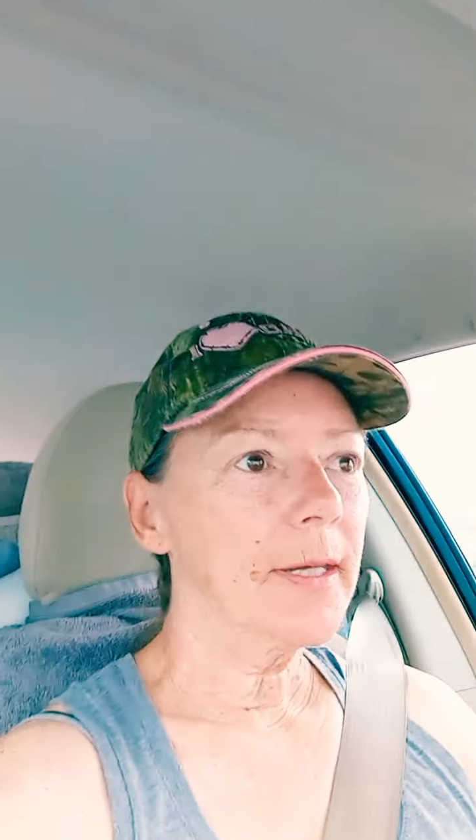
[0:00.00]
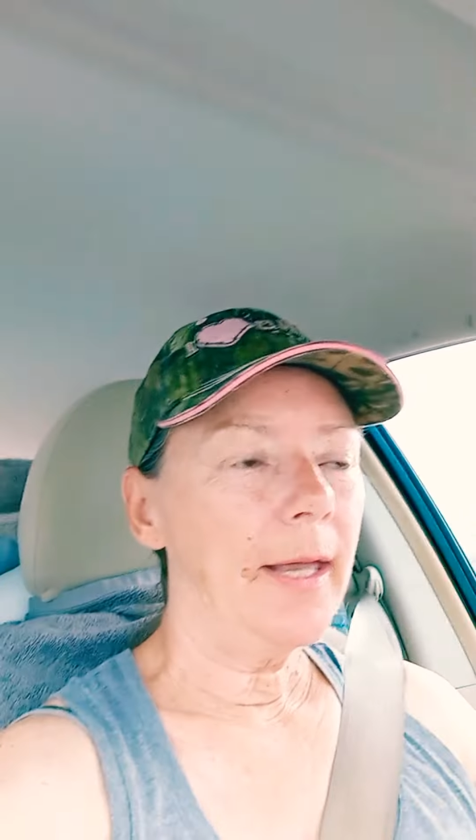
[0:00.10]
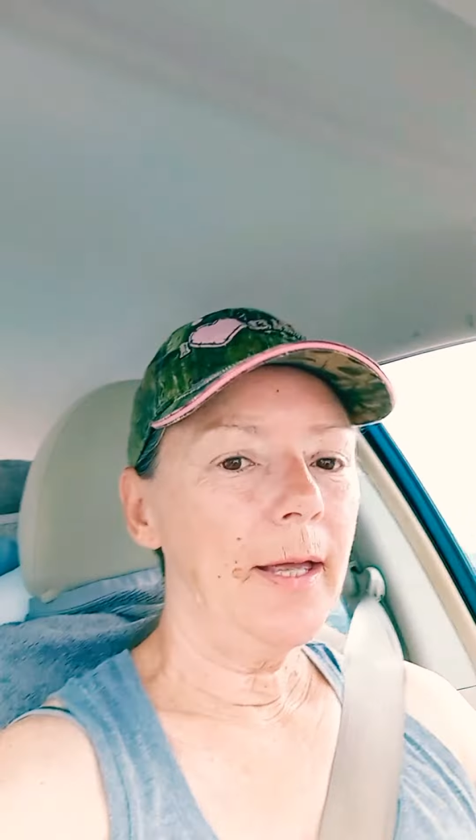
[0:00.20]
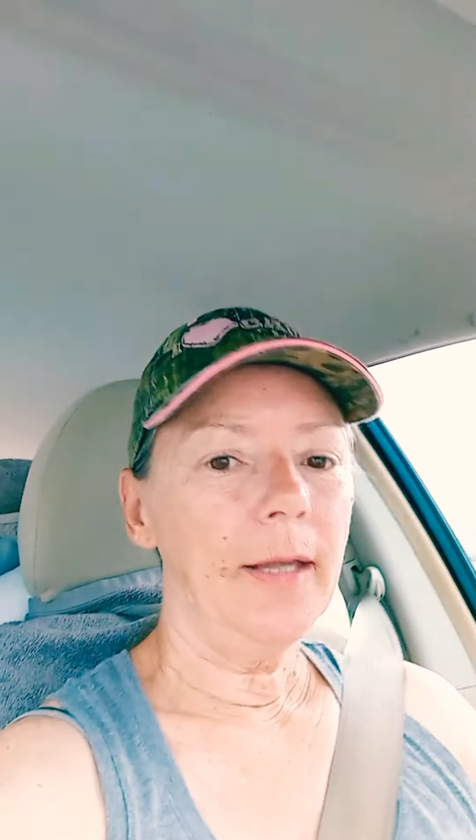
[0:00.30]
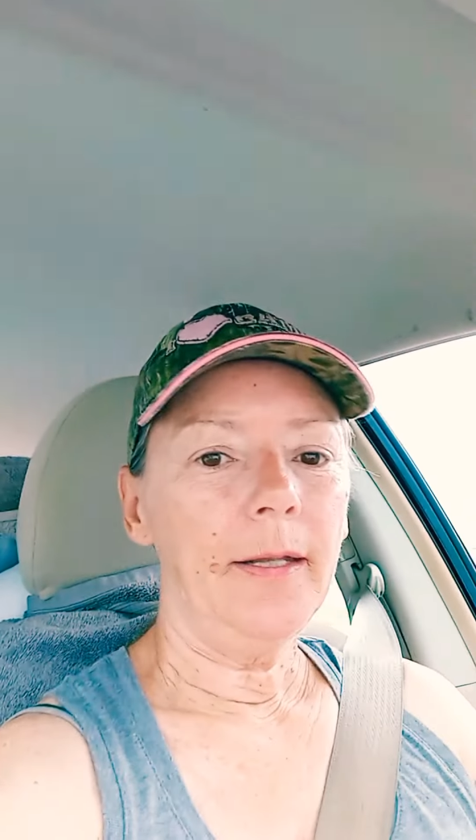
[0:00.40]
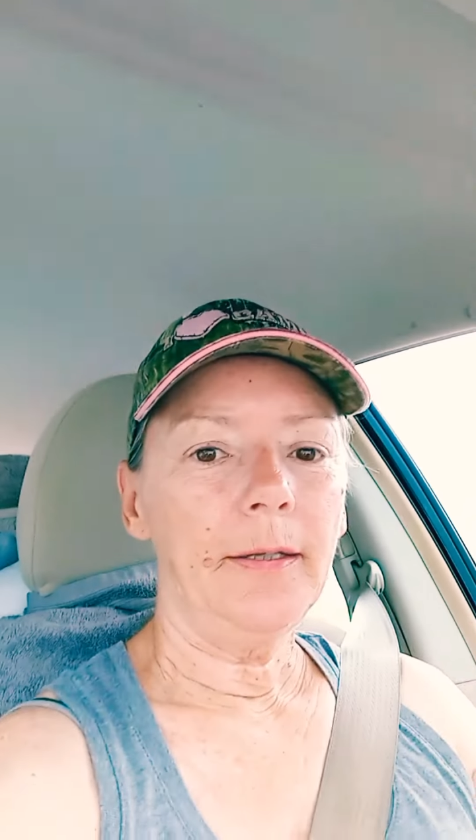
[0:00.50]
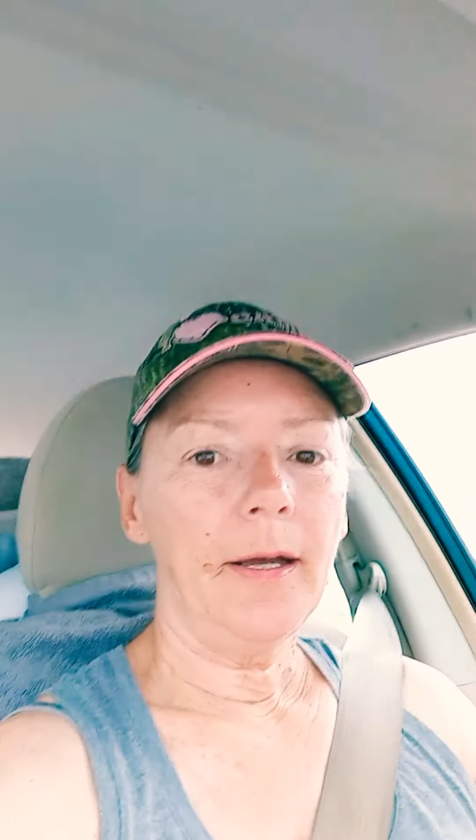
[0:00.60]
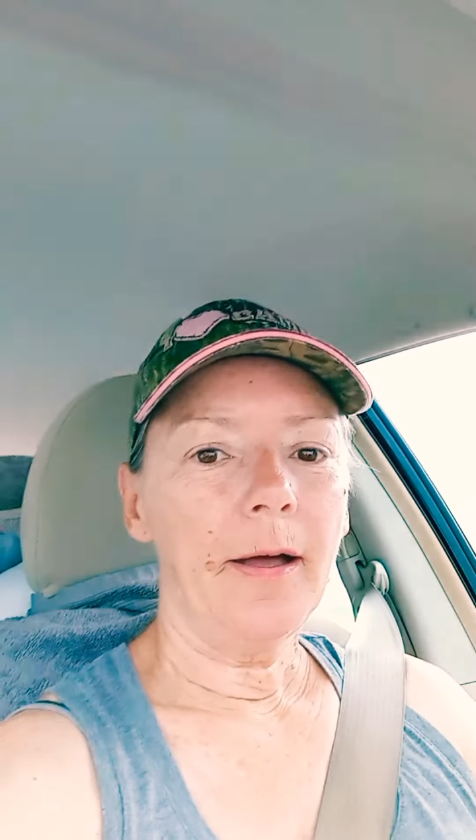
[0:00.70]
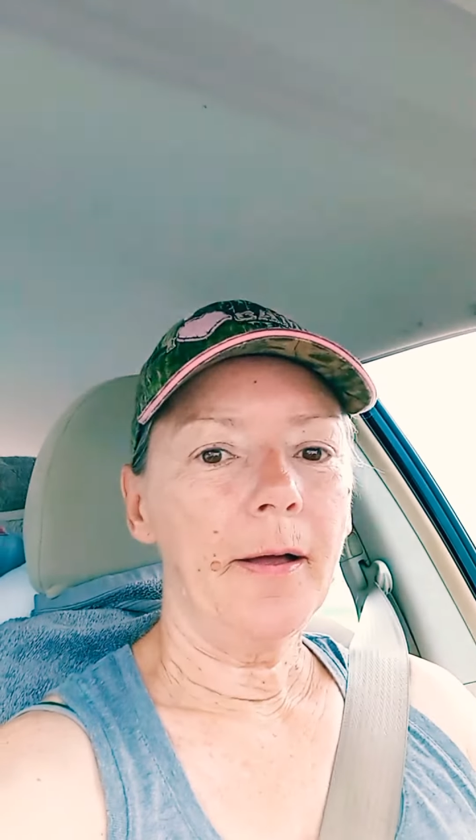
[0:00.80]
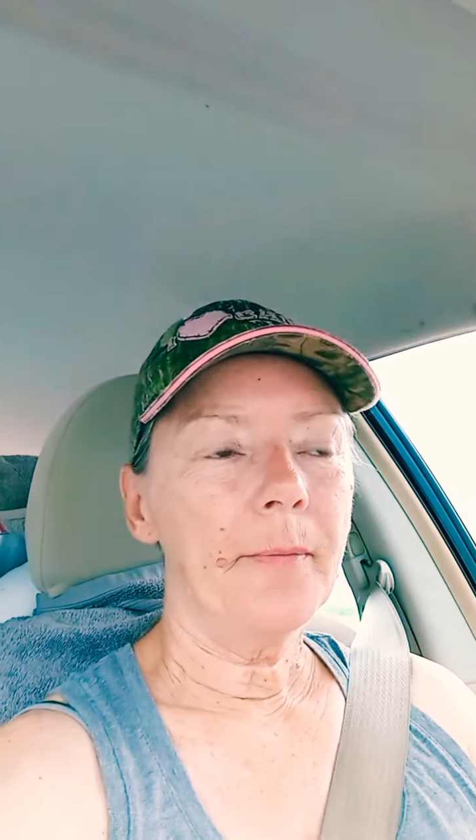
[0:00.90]
and
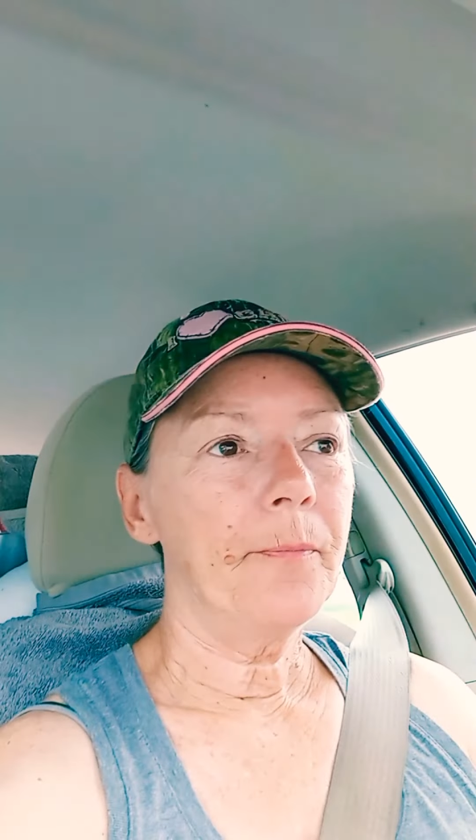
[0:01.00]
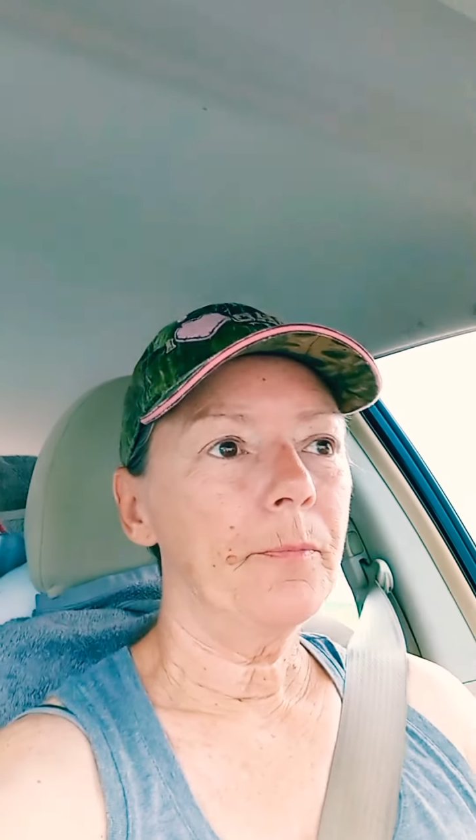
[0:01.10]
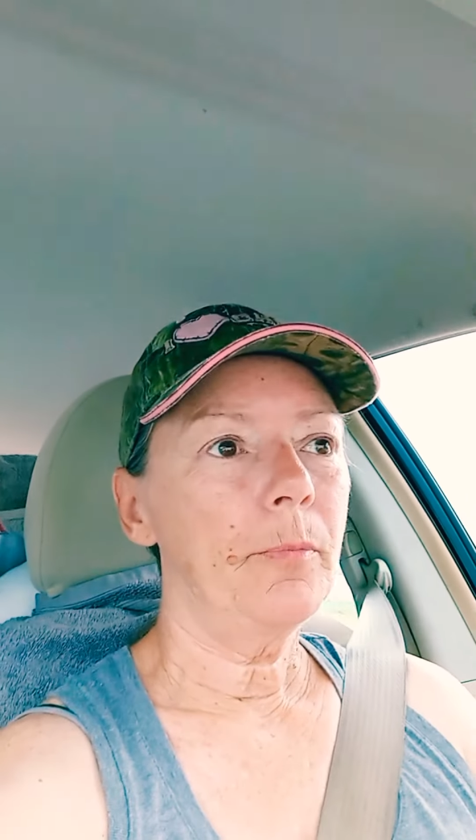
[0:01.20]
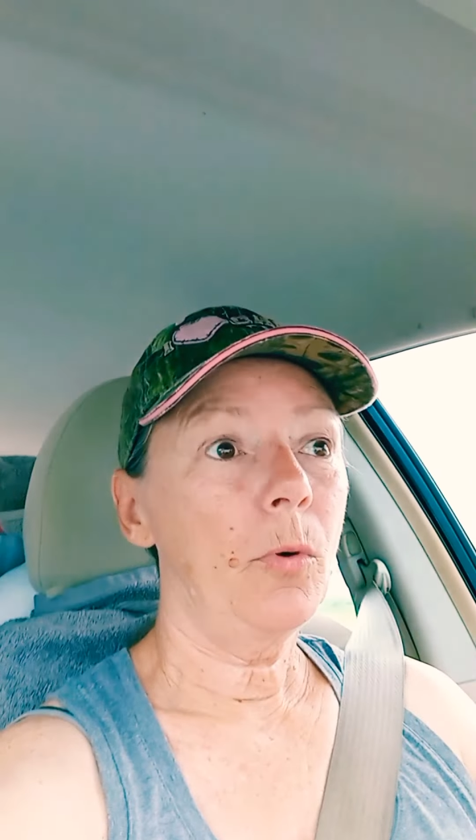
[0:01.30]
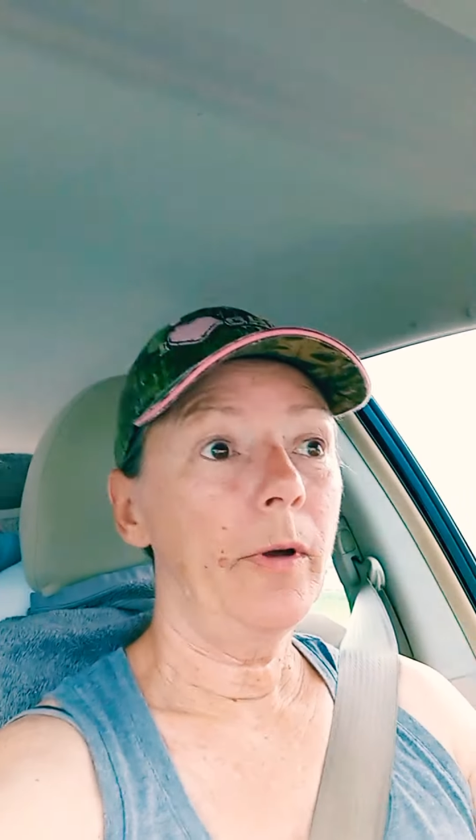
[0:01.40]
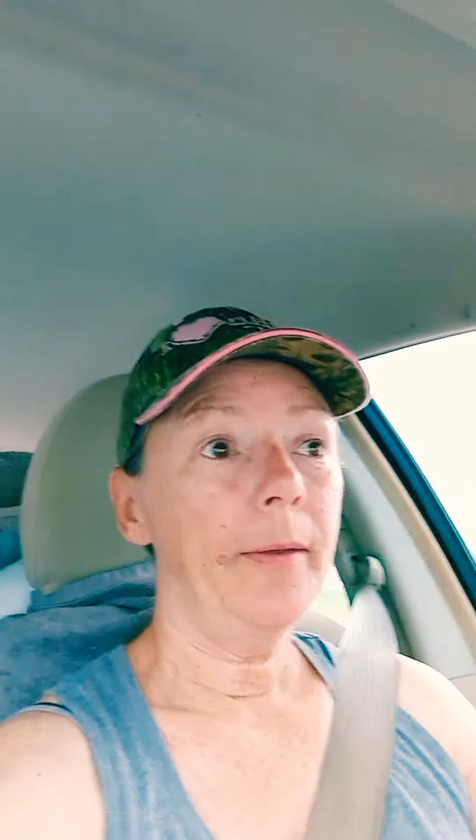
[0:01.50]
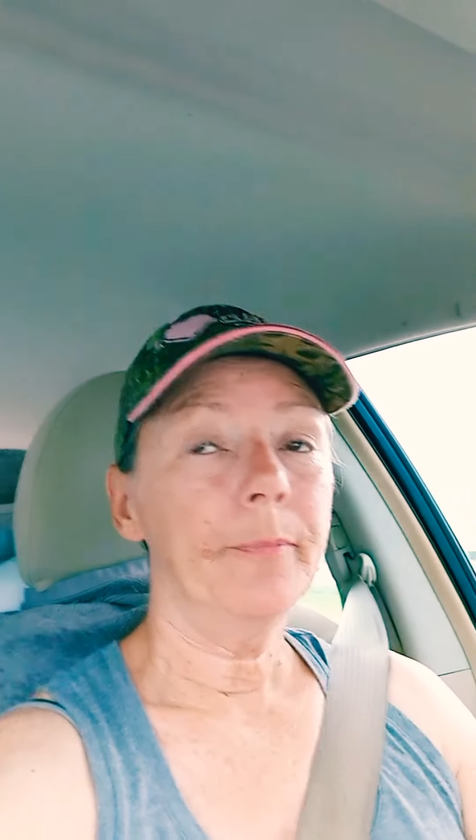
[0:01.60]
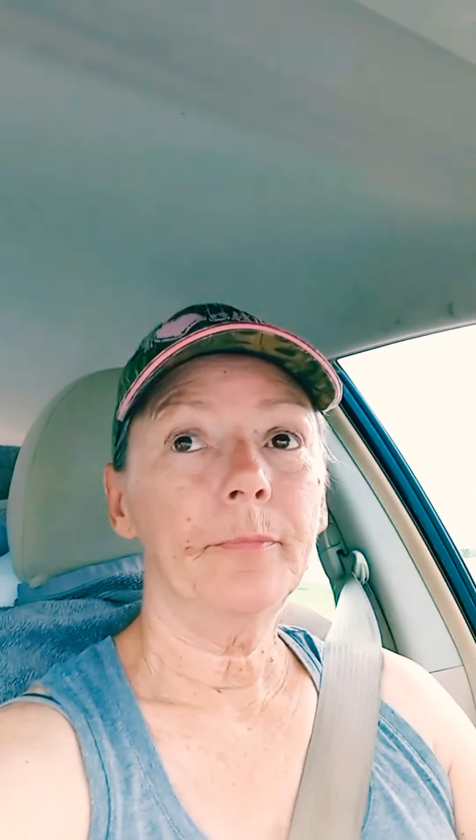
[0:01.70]
uh, boy,